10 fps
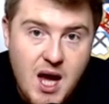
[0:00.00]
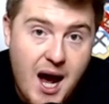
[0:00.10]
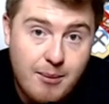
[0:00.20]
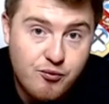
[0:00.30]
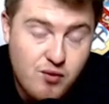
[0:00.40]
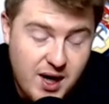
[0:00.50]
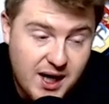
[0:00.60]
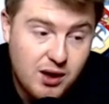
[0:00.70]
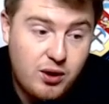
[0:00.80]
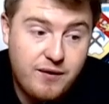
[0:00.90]
I'm really
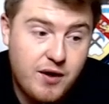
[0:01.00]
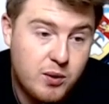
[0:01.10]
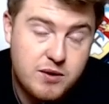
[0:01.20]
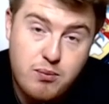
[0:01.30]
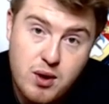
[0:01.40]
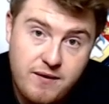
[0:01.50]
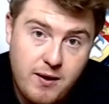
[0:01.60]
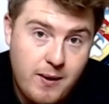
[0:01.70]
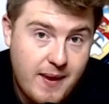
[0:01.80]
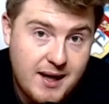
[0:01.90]
looking forward to
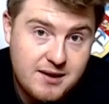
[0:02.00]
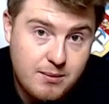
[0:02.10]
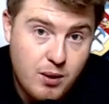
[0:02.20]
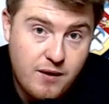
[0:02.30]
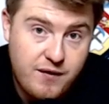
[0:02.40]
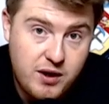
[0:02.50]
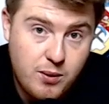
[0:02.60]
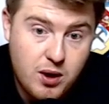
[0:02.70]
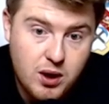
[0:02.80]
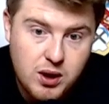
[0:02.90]
previewing that tomorrow for you
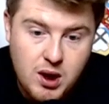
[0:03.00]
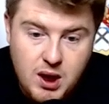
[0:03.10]
all.